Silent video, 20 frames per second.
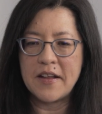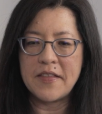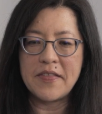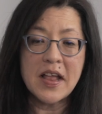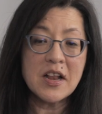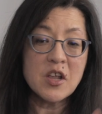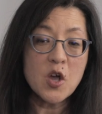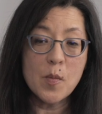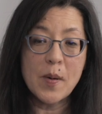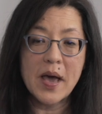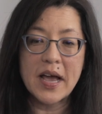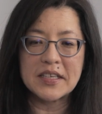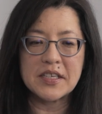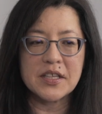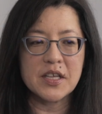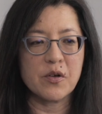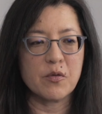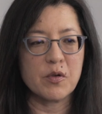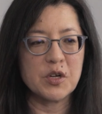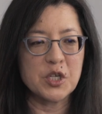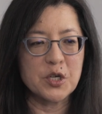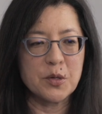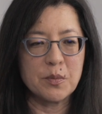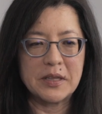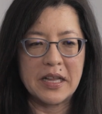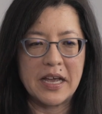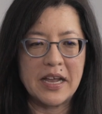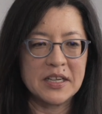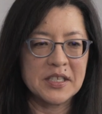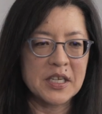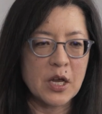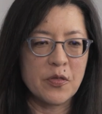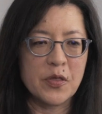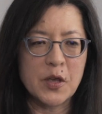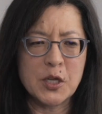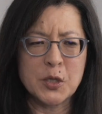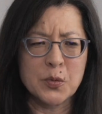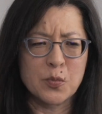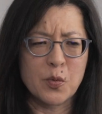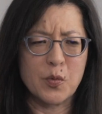and then go back to the original plan and say
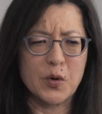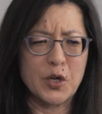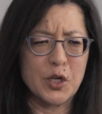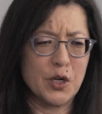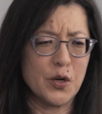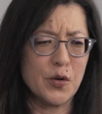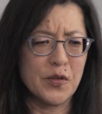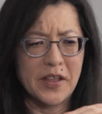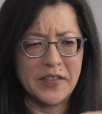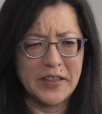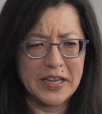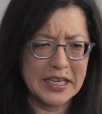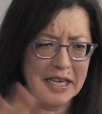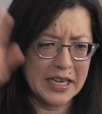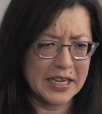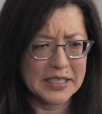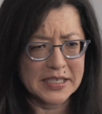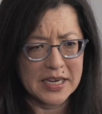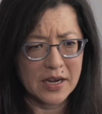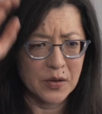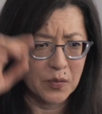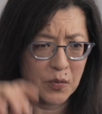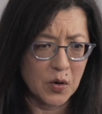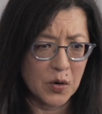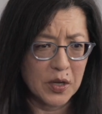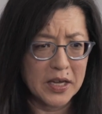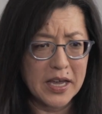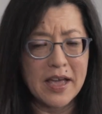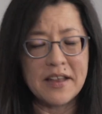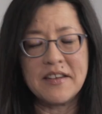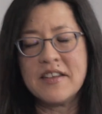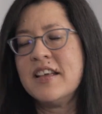this is what we're going to do, and then they kick it down the road again.